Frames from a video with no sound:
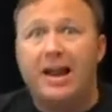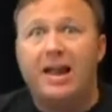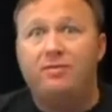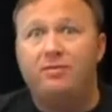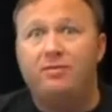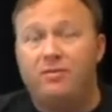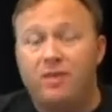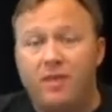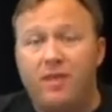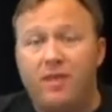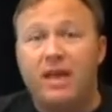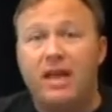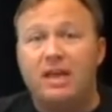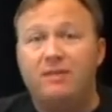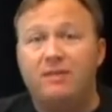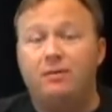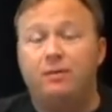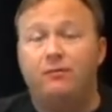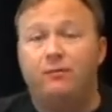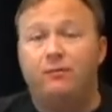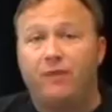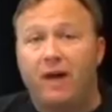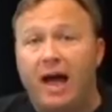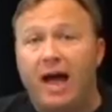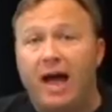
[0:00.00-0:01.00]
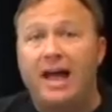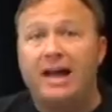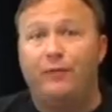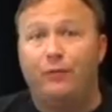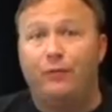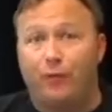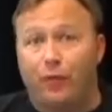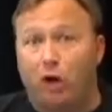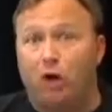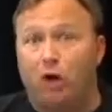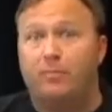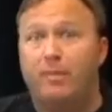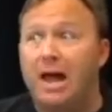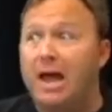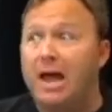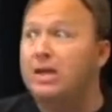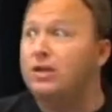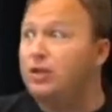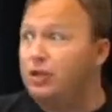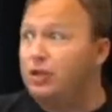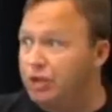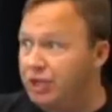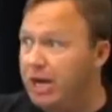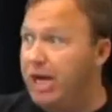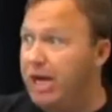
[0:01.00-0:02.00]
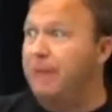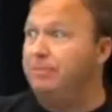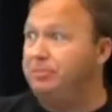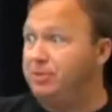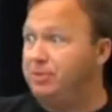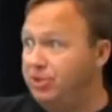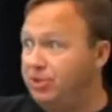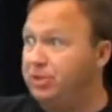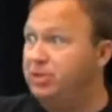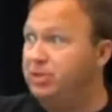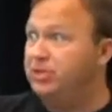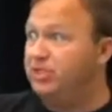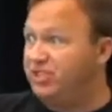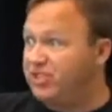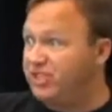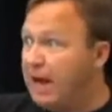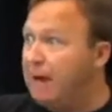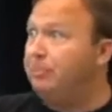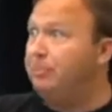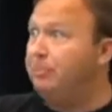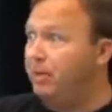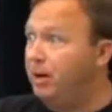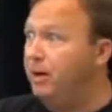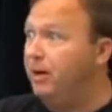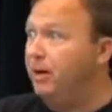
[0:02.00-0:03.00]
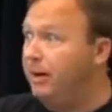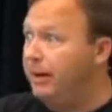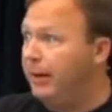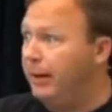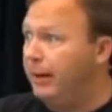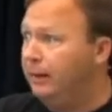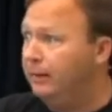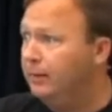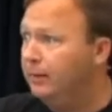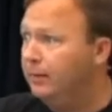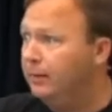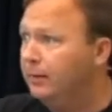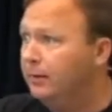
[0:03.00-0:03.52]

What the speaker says: Then they even find thermite chips separately.